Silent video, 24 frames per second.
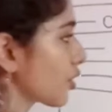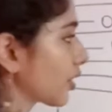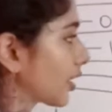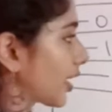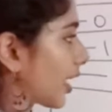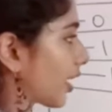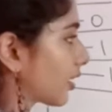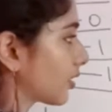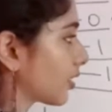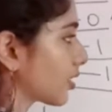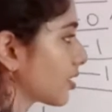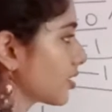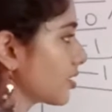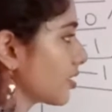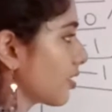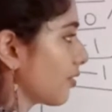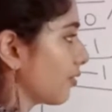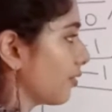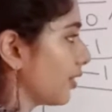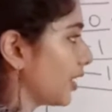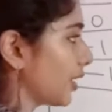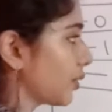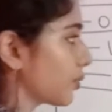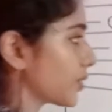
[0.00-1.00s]
the others
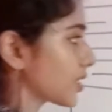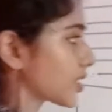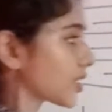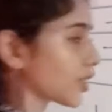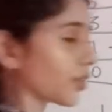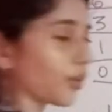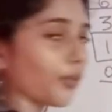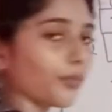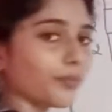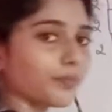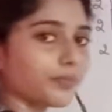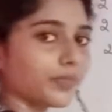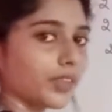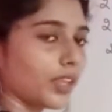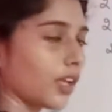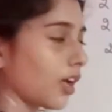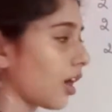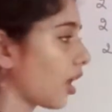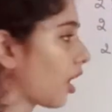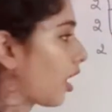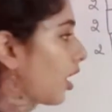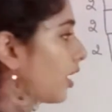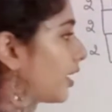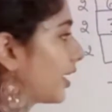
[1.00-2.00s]
fill it with 0.
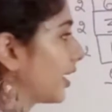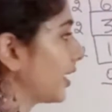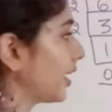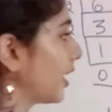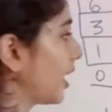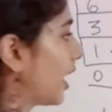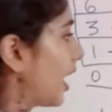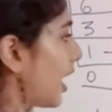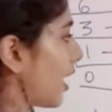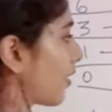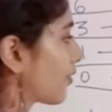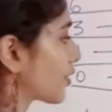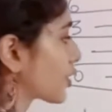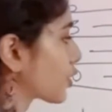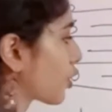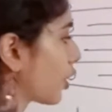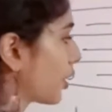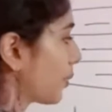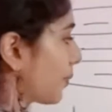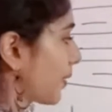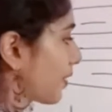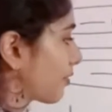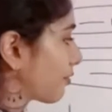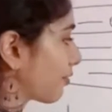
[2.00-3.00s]
Alright. If it's
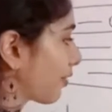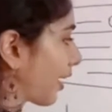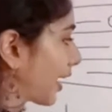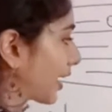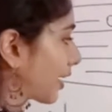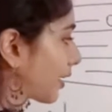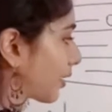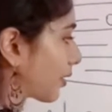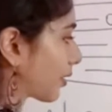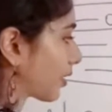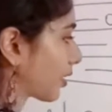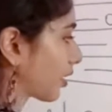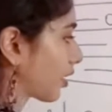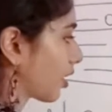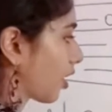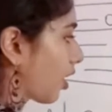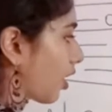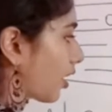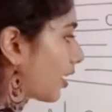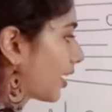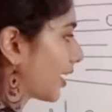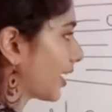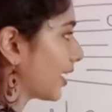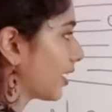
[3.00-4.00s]
going to be 5.
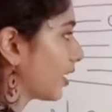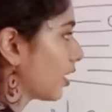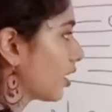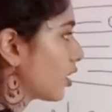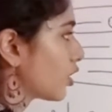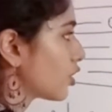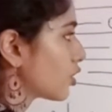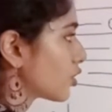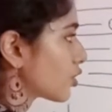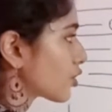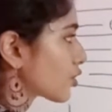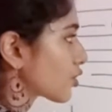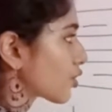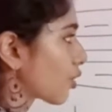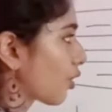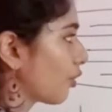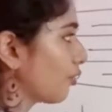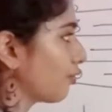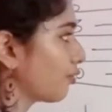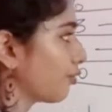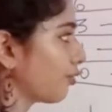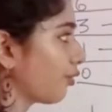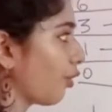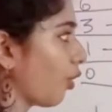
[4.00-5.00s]
Alright.
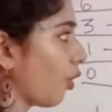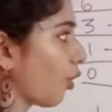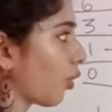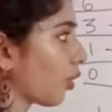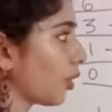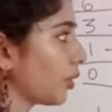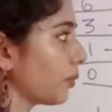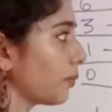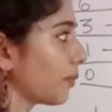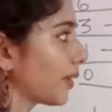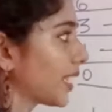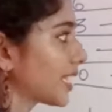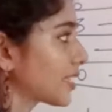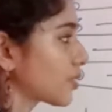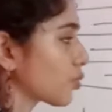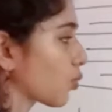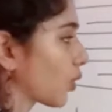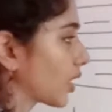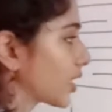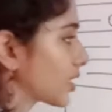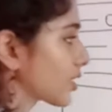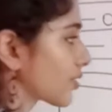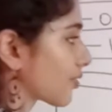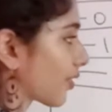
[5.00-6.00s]
So 4 plus
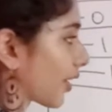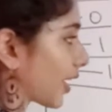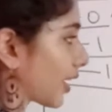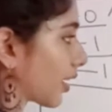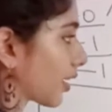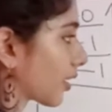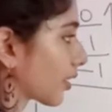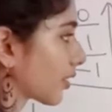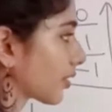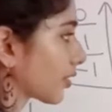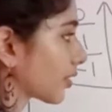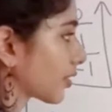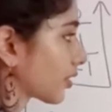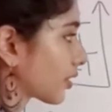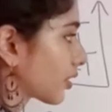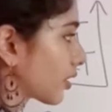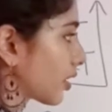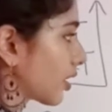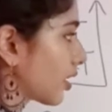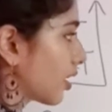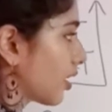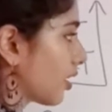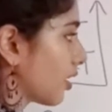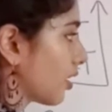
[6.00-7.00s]
1 is 5.
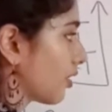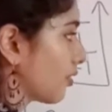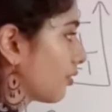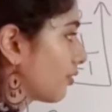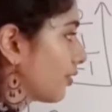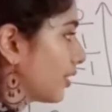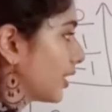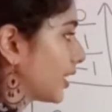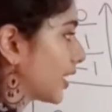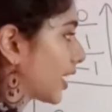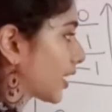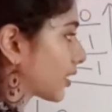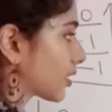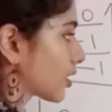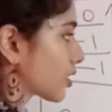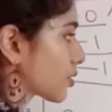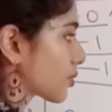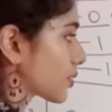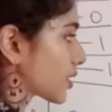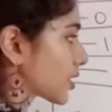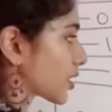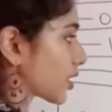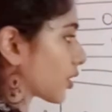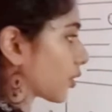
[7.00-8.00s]
Fill the
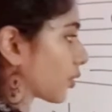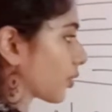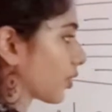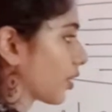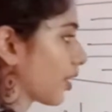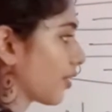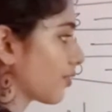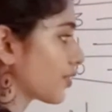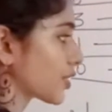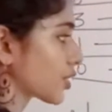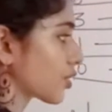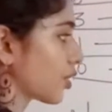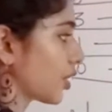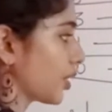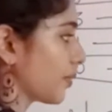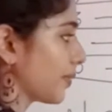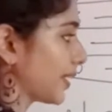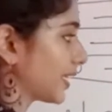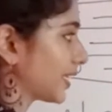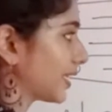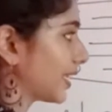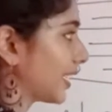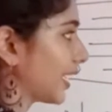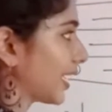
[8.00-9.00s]
others with 0. If it's going to
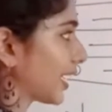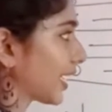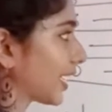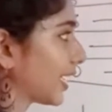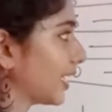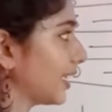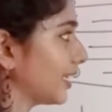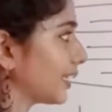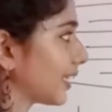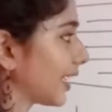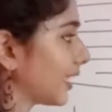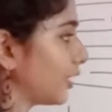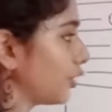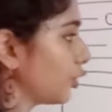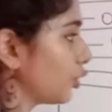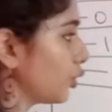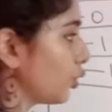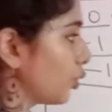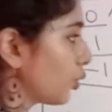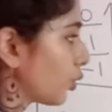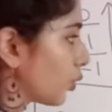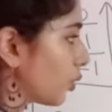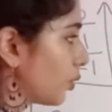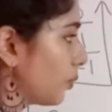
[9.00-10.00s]
be 3, then
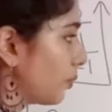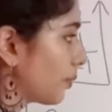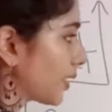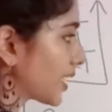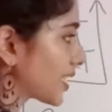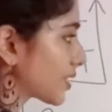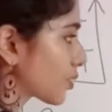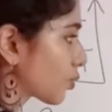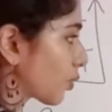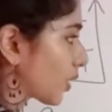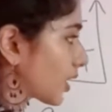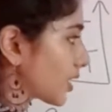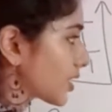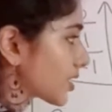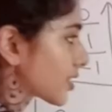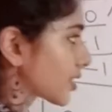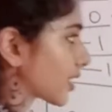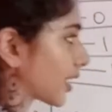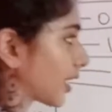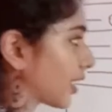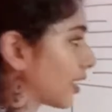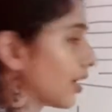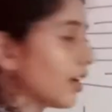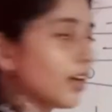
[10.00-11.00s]
2 plus 1 is
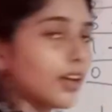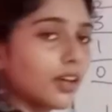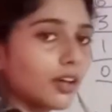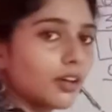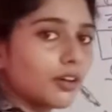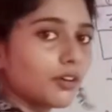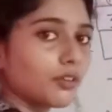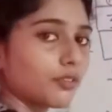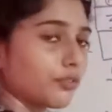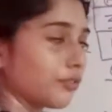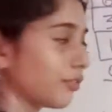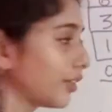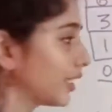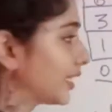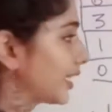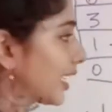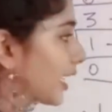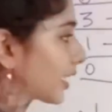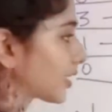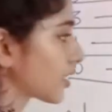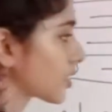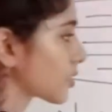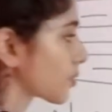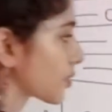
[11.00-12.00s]
3. Fill the
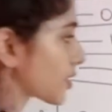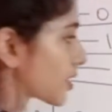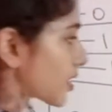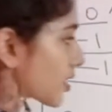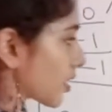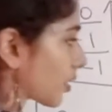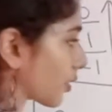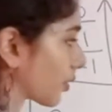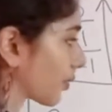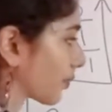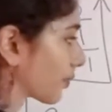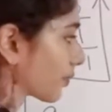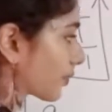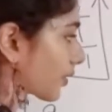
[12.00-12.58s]
others with 0.